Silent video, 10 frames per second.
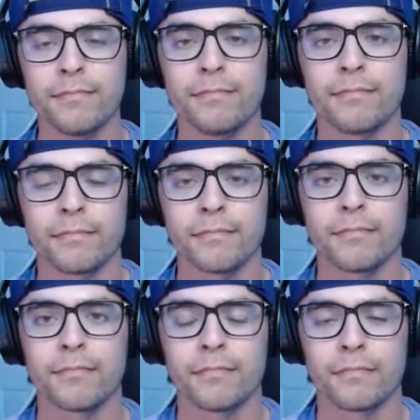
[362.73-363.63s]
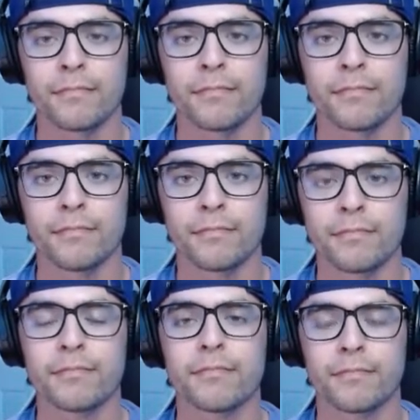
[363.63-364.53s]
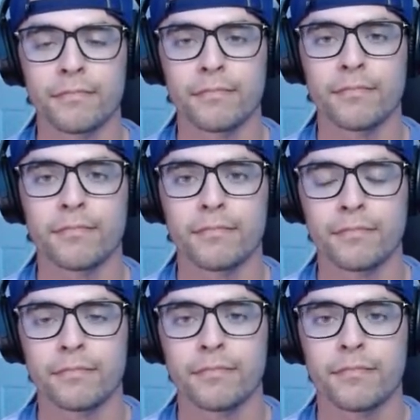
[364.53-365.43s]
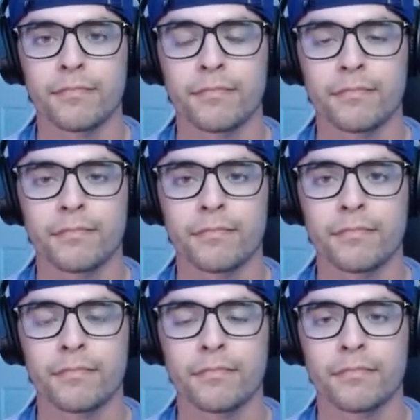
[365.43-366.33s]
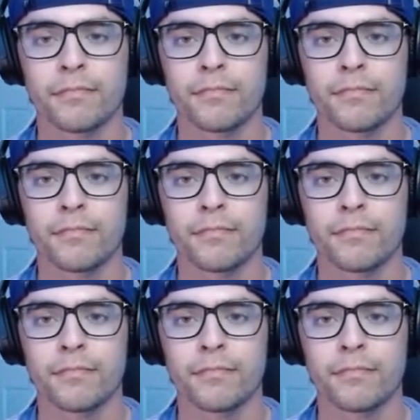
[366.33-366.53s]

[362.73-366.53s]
The person shown says nothing.